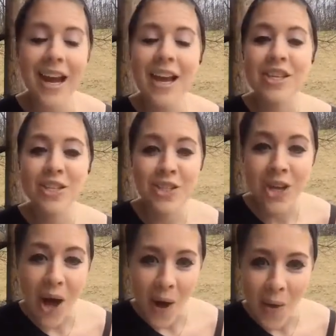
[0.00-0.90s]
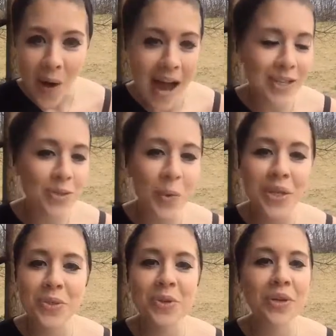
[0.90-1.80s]
So I just wanted
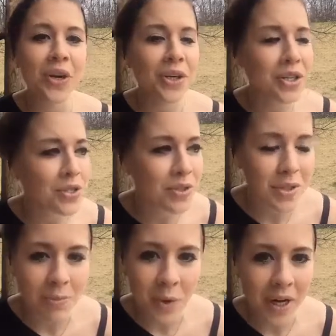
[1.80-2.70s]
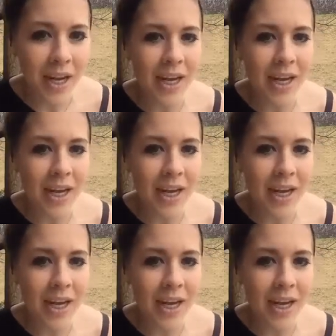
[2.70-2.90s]
to encourage you this morning.